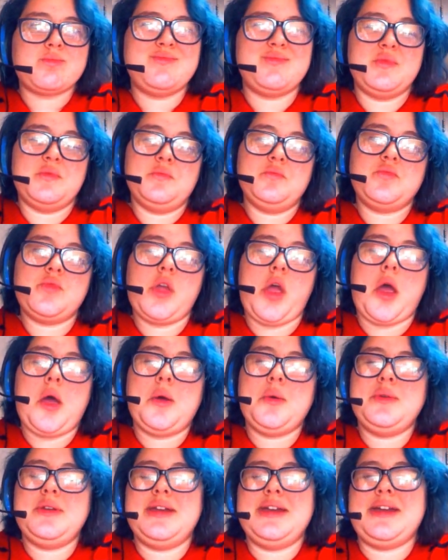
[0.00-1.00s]

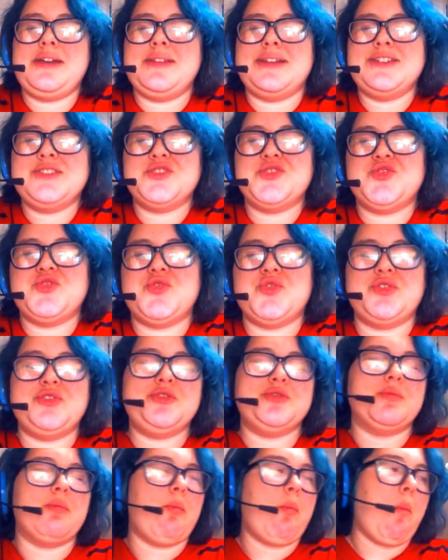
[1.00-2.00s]
Oh yeah, that's
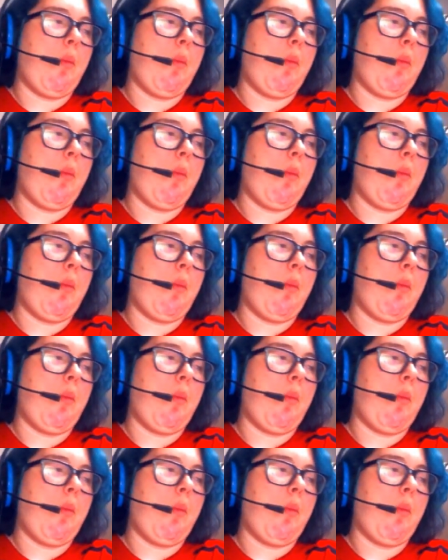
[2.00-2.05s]
true.